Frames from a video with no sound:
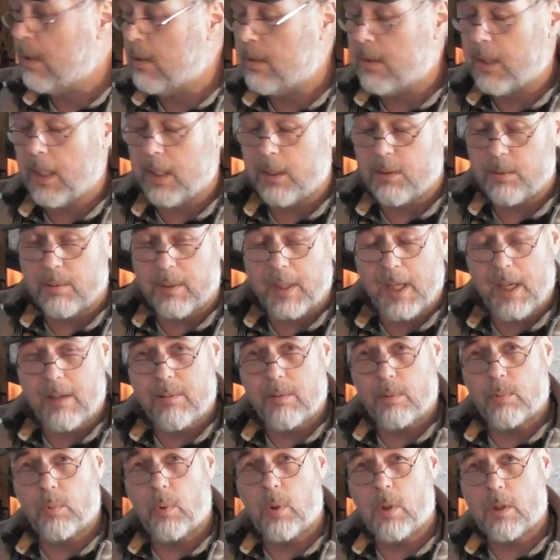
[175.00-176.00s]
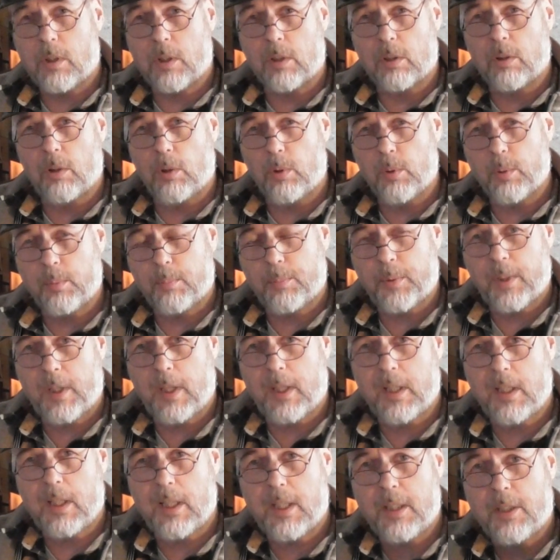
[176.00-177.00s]
I don't have a Walker Colt, but
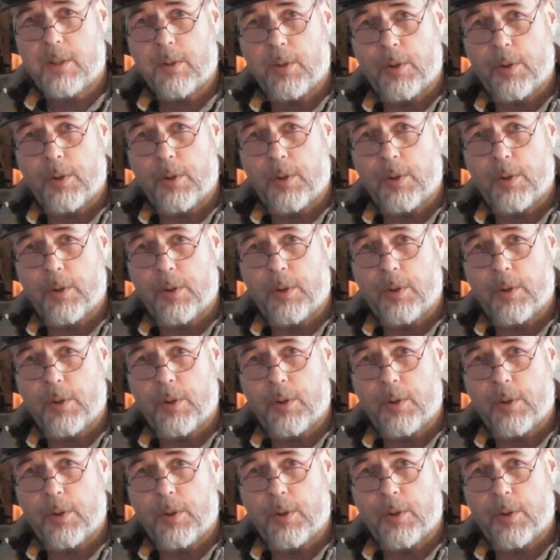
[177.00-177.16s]
I got a